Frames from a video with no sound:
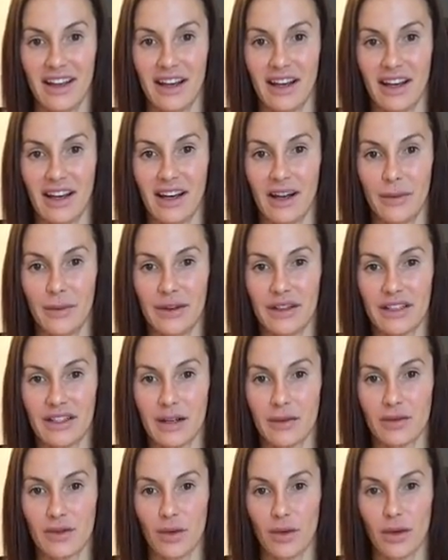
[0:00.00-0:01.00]
How many times
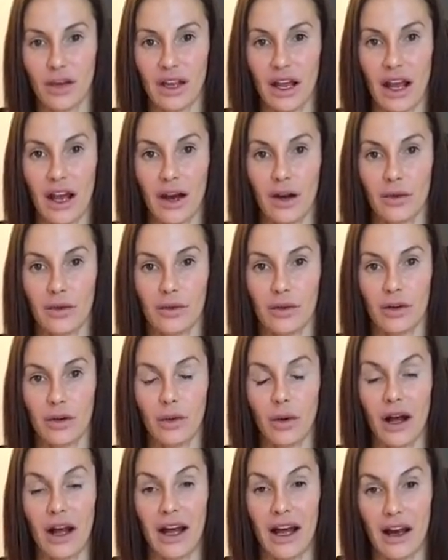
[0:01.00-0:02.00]
do I work out?
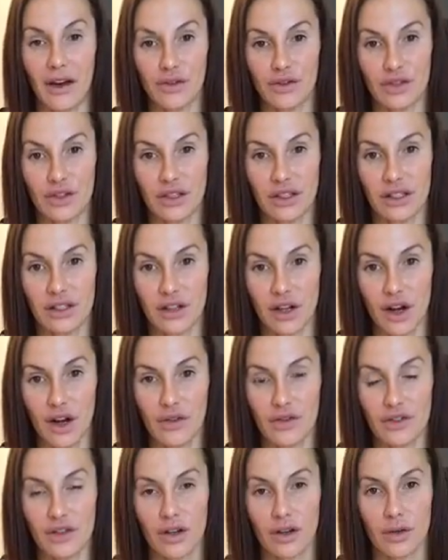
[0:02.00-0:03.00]
Well, I have Sundays off,
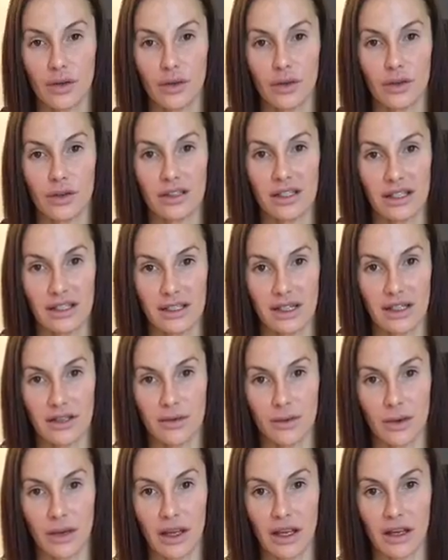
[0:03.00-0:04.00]
so 6 days a
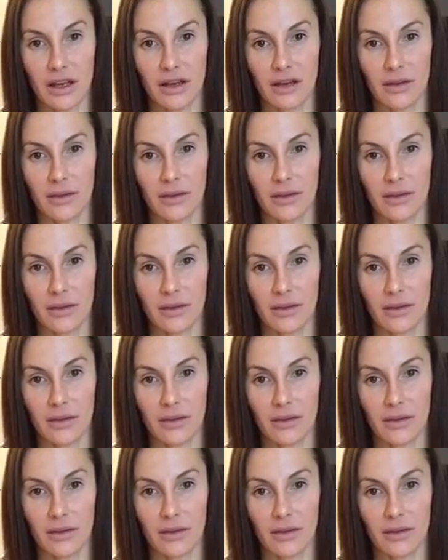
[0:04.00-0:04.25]
week.